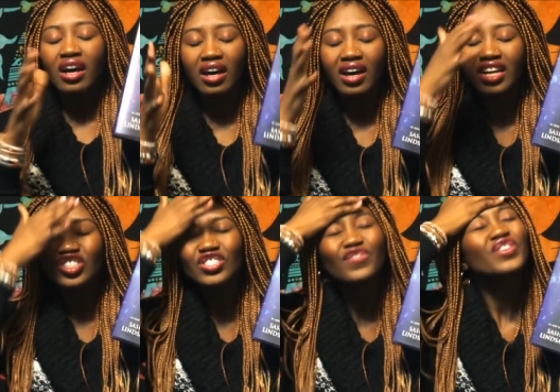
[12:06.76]
I
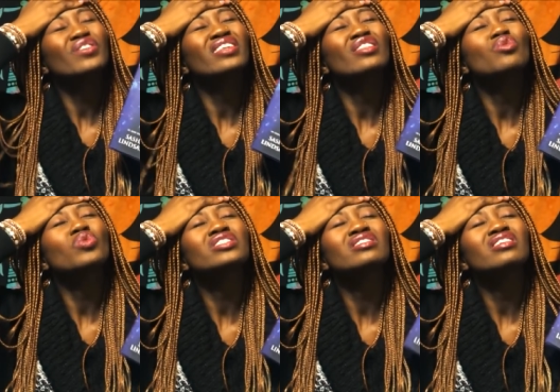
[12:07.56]
just feel that there
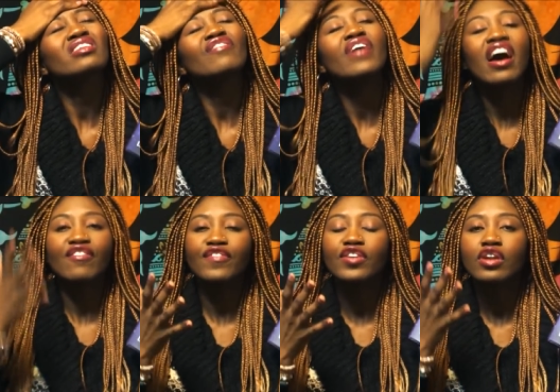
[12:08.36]
wasn't enough
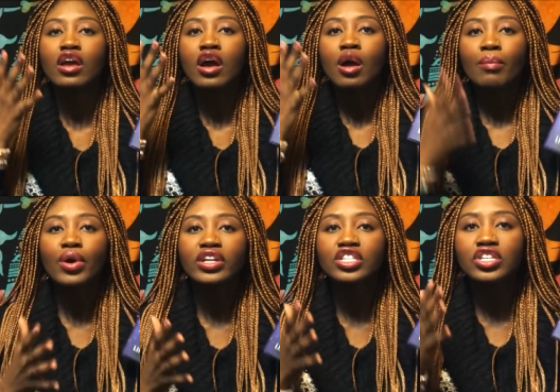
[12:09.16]
effort
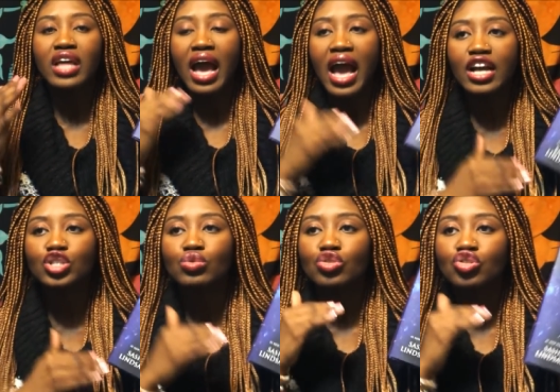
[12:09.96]
put into the
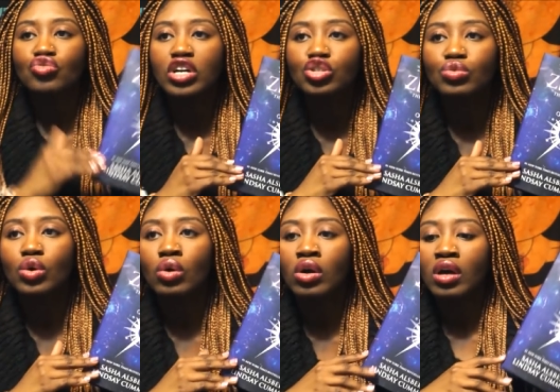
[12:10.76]
actual
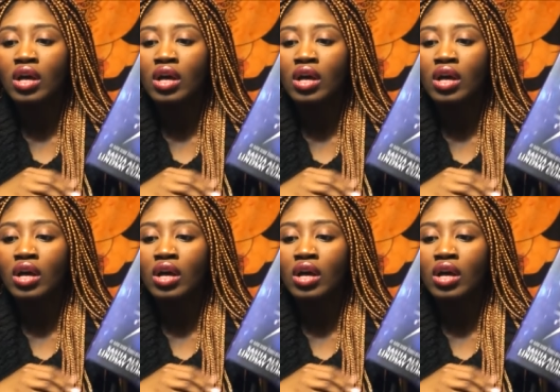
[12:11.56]
structural,